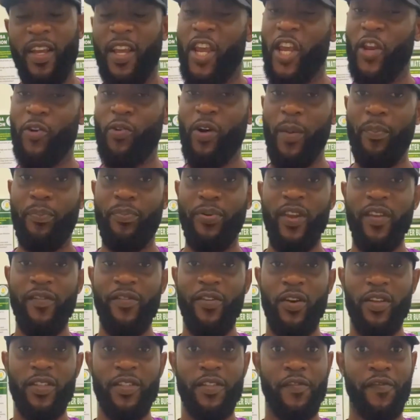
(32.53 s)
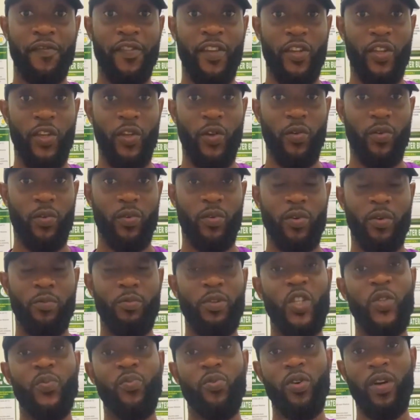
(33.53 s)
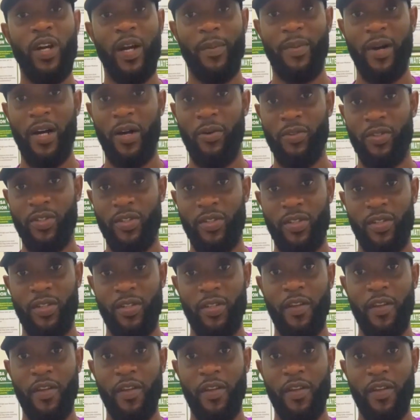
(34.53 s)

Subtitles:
In our previous video, we spoke about